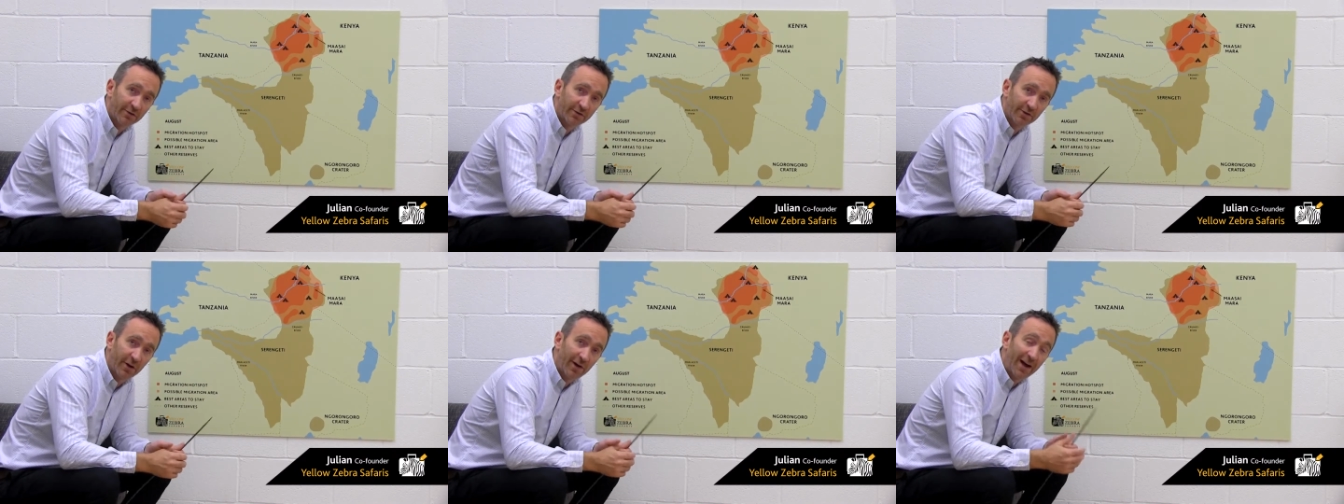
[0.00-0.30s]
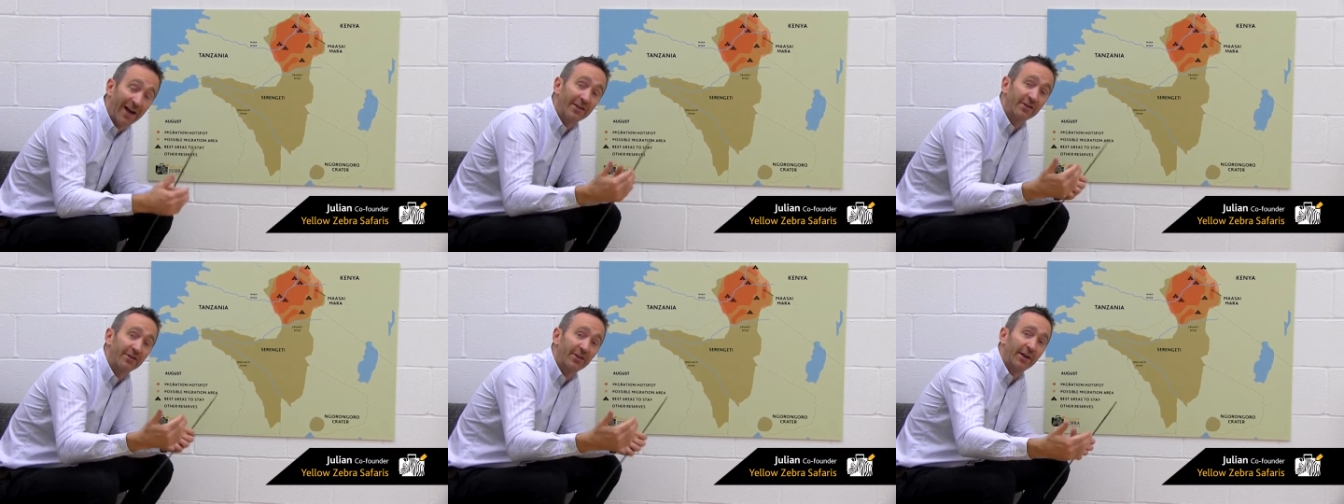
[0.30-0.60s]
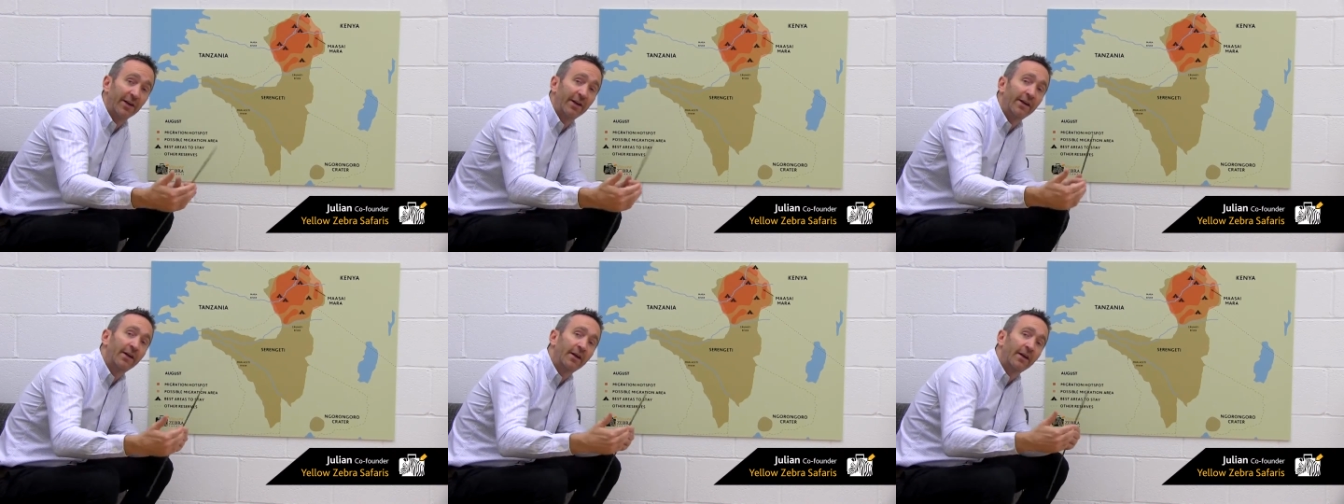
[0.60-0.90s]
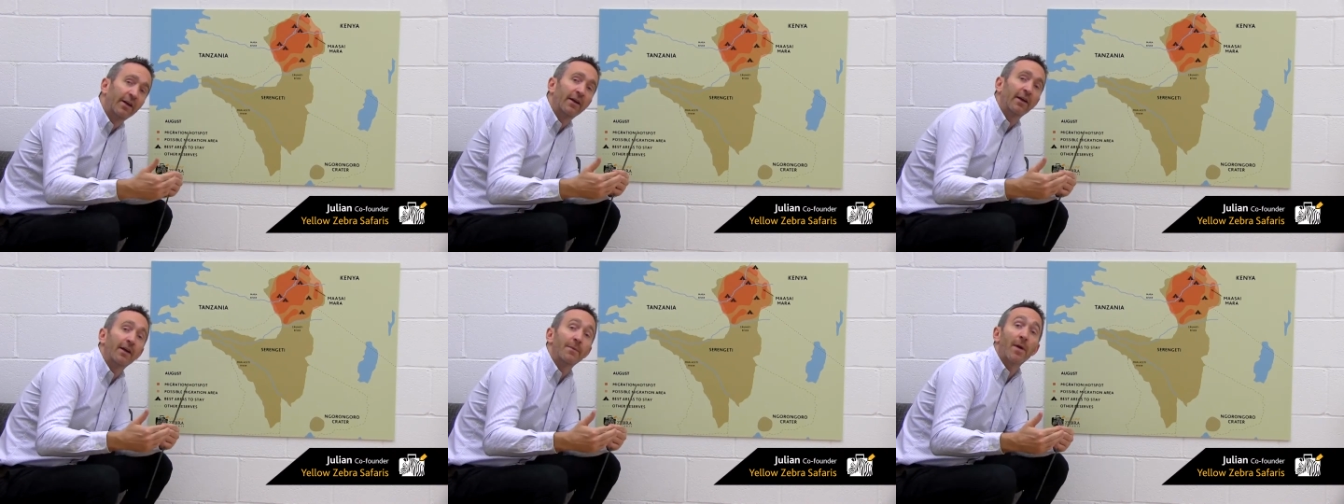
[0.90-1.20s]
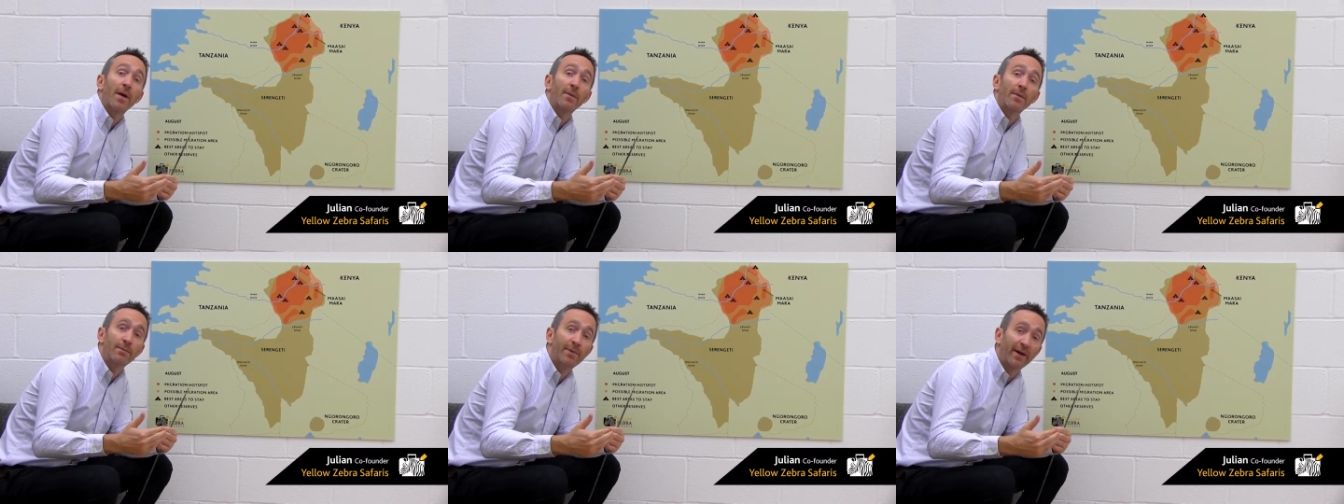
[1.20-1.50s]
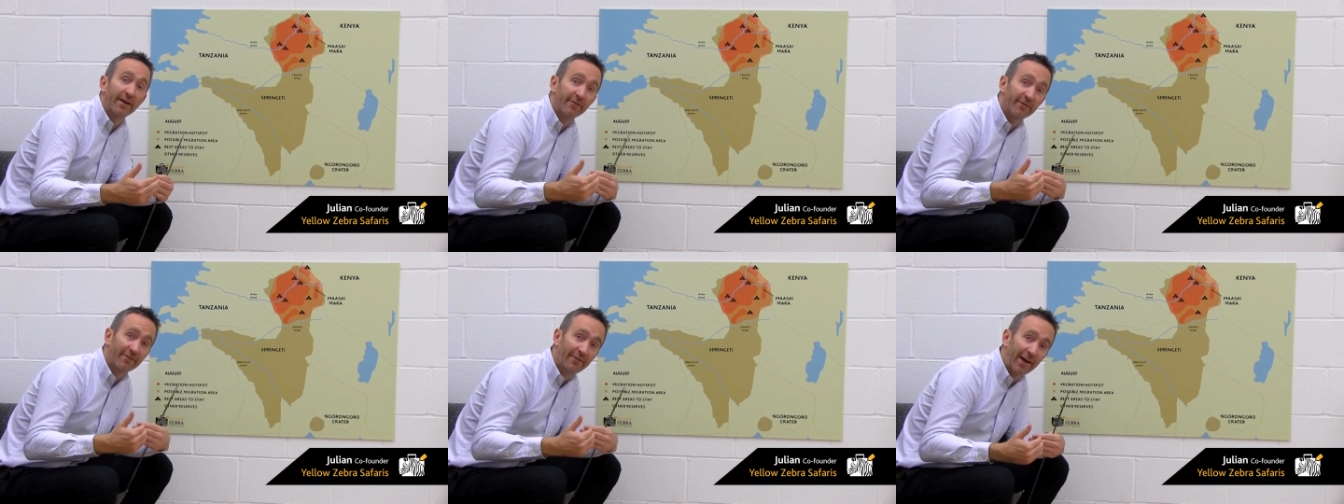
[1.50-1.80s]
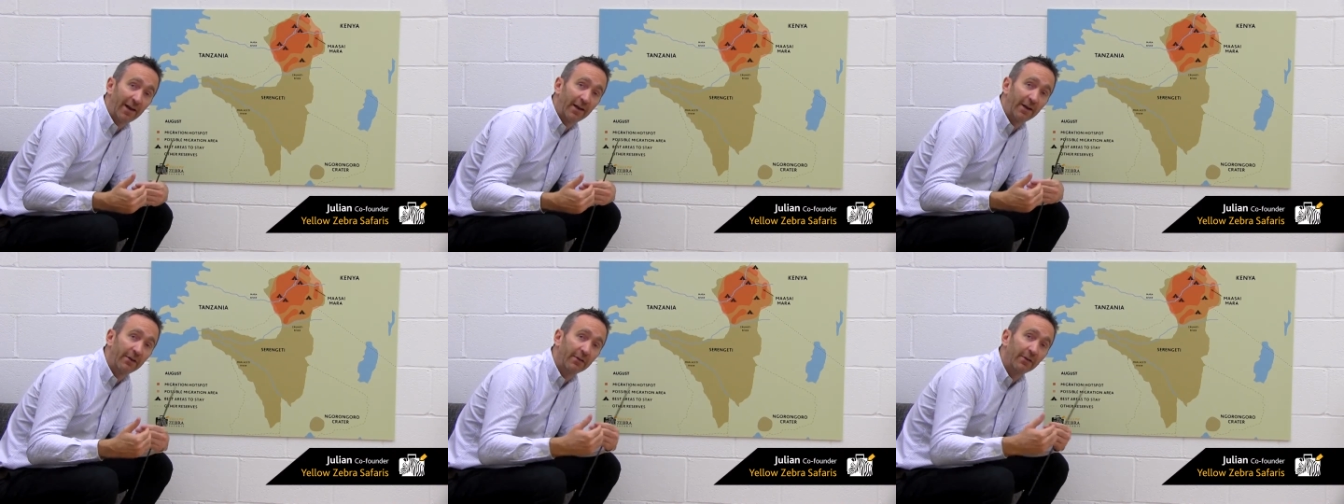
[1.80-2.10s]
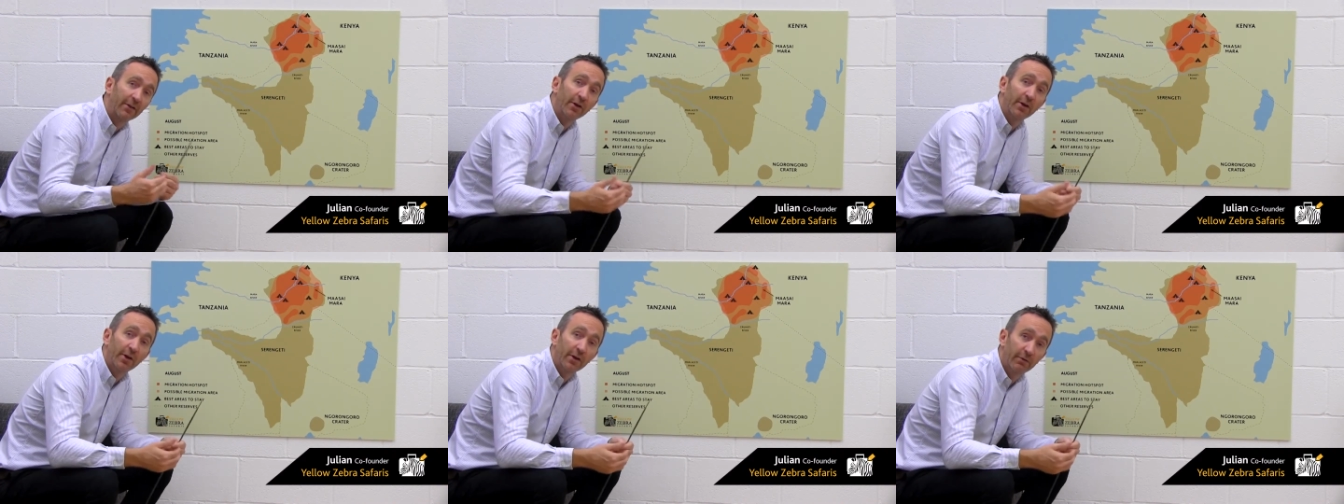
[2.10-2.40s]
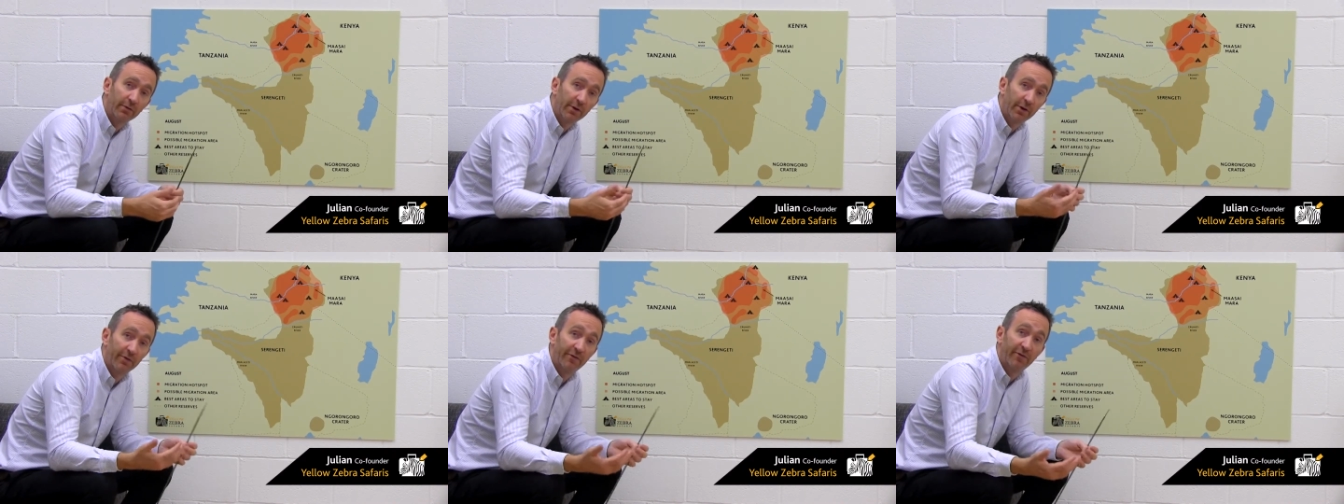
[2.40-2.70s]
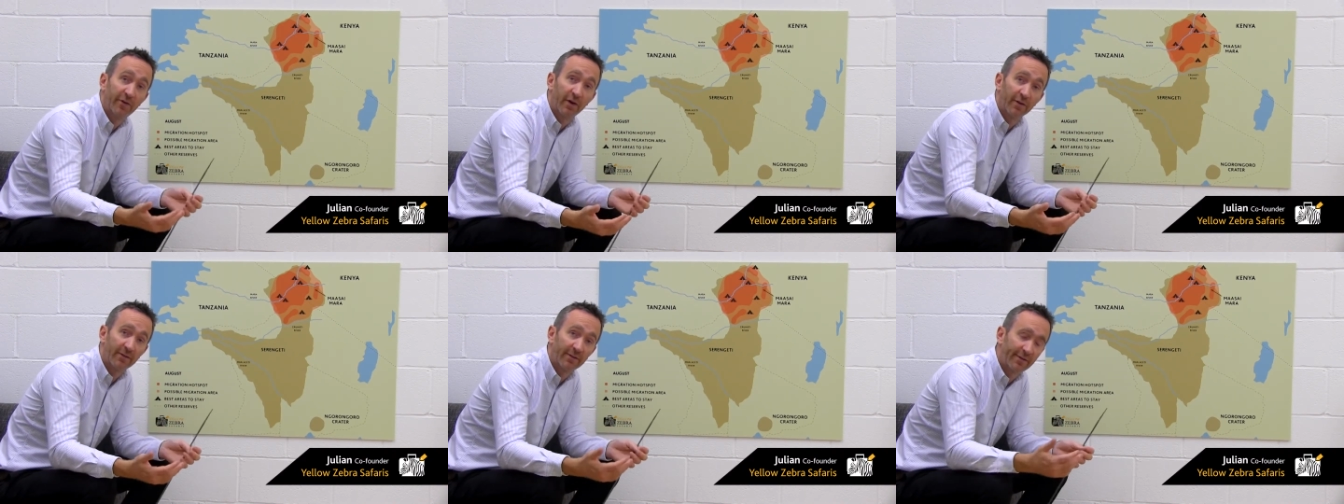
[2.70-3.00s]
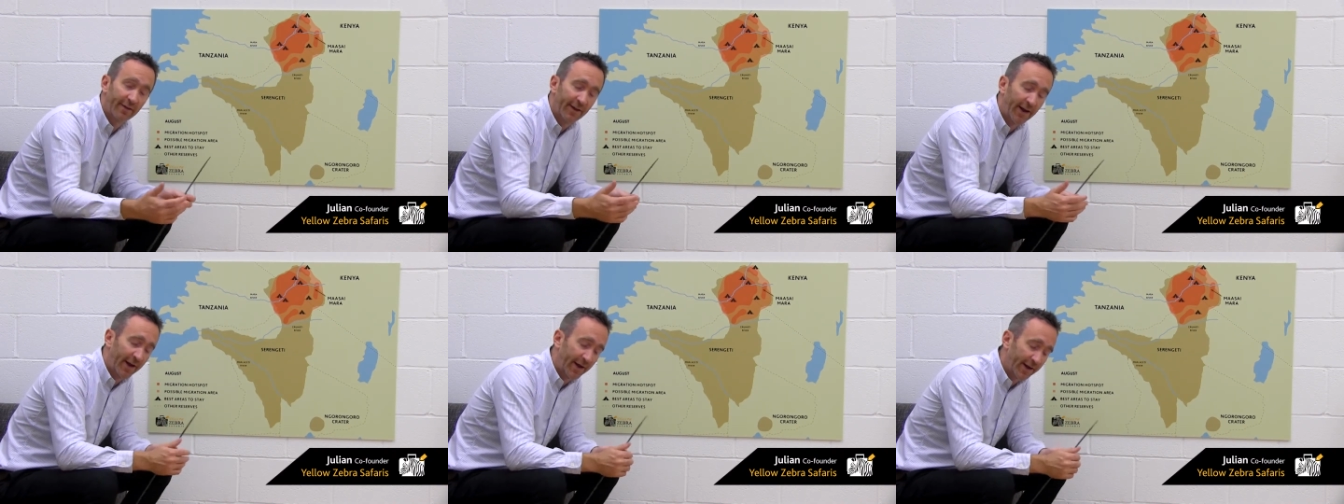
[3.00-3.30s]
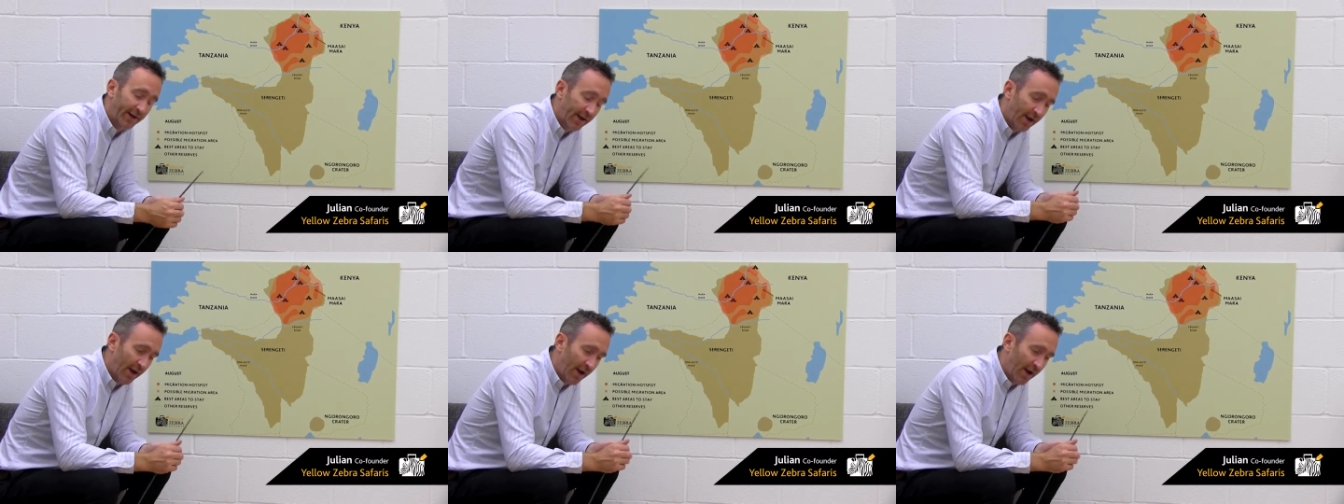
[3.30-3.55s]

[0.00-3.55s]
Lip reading: So actually, you may be better value than you first think.